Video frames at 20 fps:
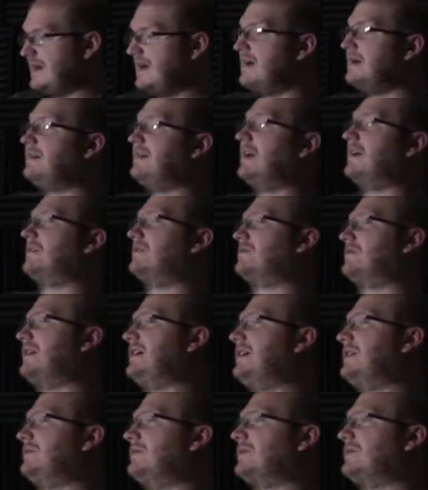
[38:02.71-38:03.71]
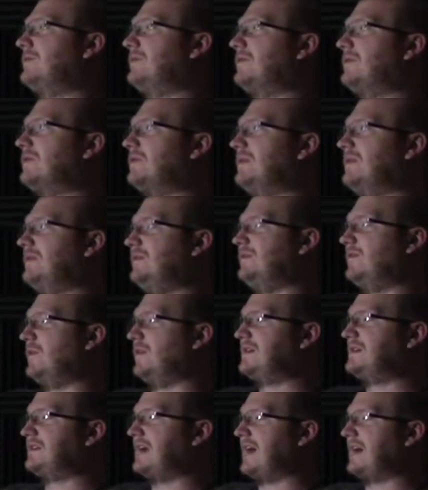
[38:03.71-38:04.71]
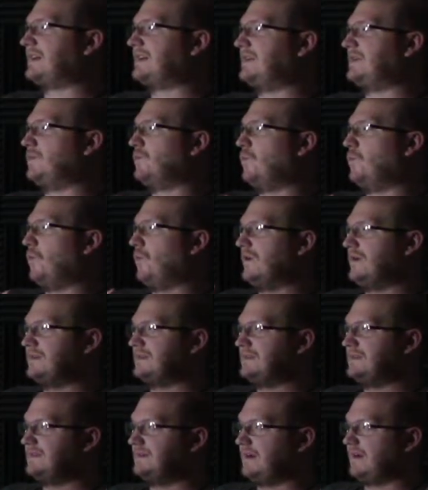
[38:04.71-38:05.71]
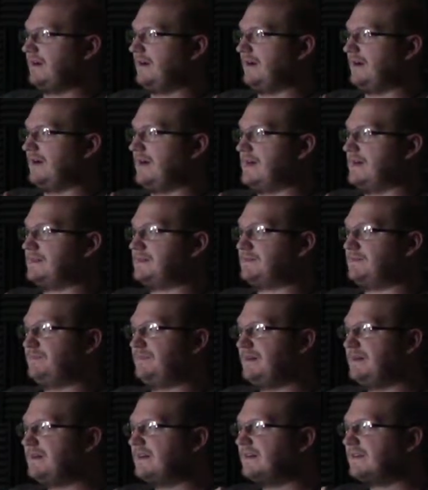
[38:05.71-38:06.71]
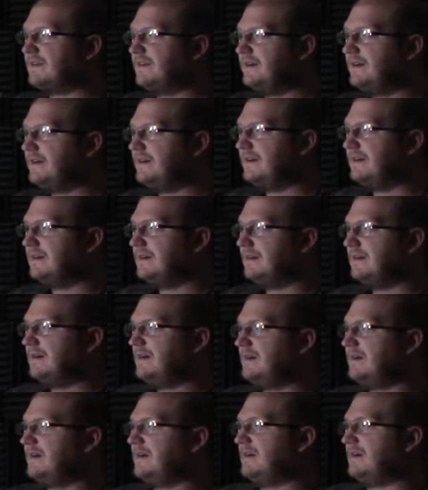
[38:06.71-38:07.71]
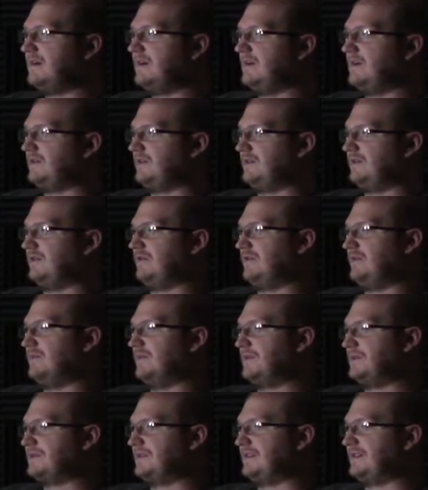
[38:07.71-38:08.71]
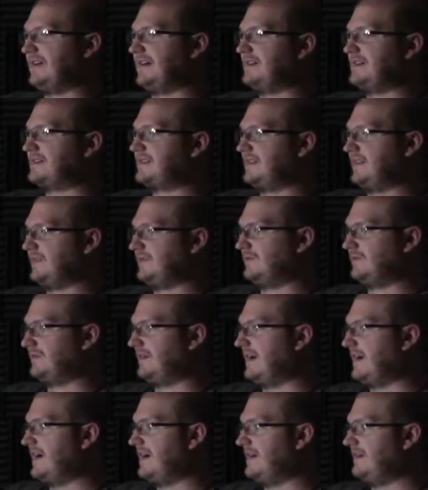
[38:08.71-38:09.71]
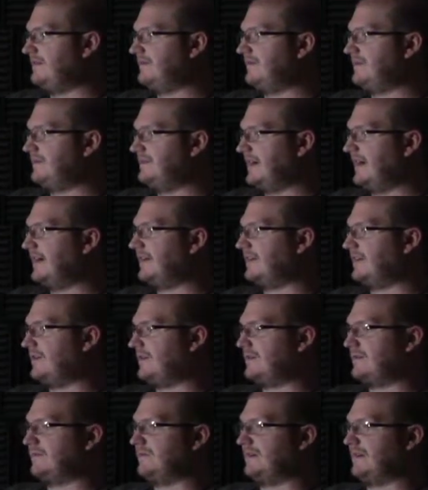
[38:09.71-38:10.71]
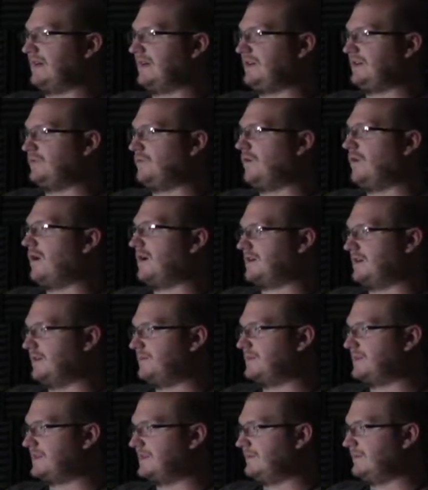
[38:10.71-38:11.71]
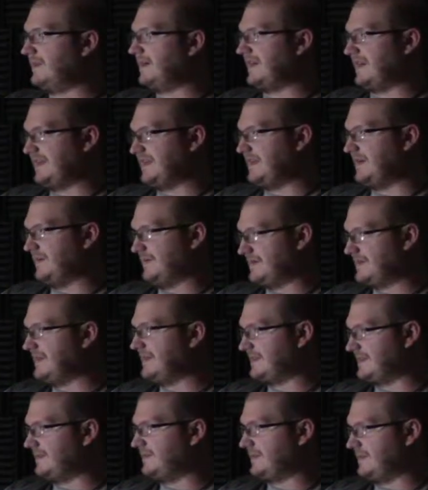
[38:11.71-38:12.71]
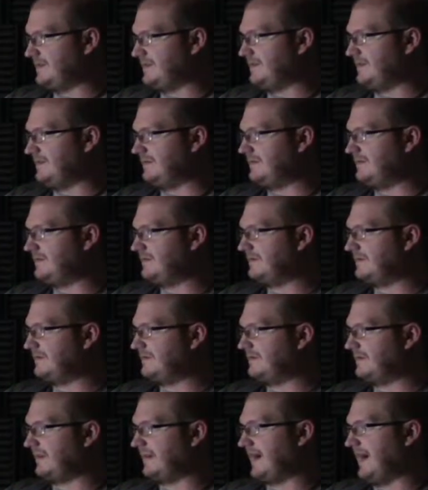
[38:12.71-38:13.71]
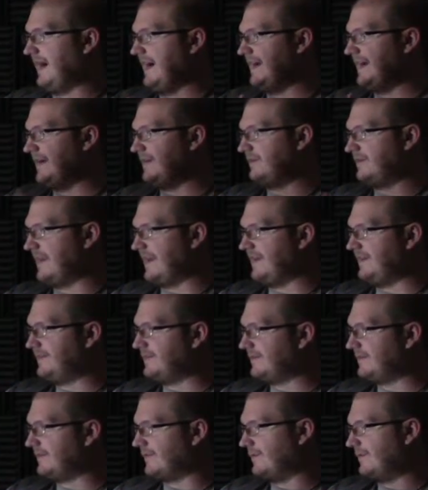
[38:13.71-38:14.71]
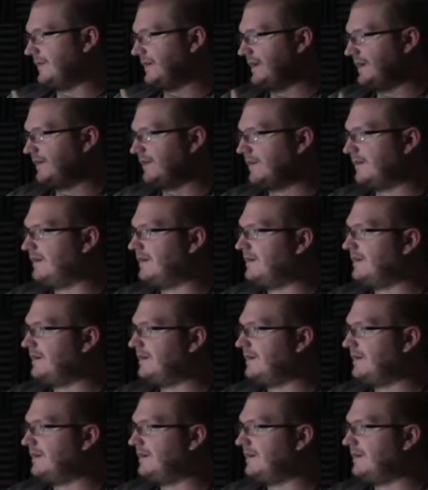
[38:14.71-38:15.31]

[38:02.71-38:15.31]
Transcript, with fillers: Now, granted, with Morrowind, voice acting wasn't as big a thing. You you, you mostly got single line dialogue when like you walked up to somebody and they would say something to you. Yeah, like "Hi, Outlander" or whatever.